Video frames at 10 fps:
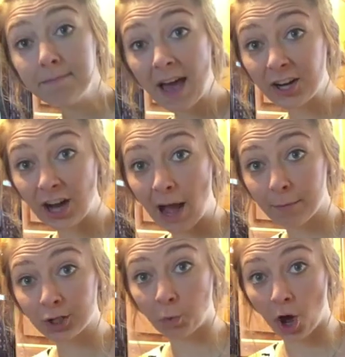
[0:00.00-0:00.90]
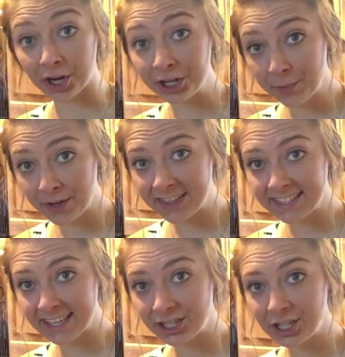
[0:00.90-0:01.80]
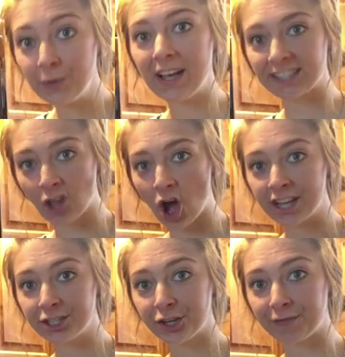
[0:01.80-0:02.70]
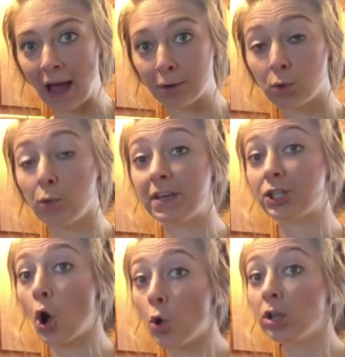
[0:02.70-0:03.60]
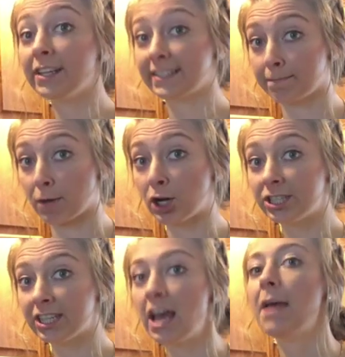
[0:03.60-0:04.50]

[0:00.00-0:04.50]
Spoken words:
matter how much water you put these into as long as your fabric will be totally submerged,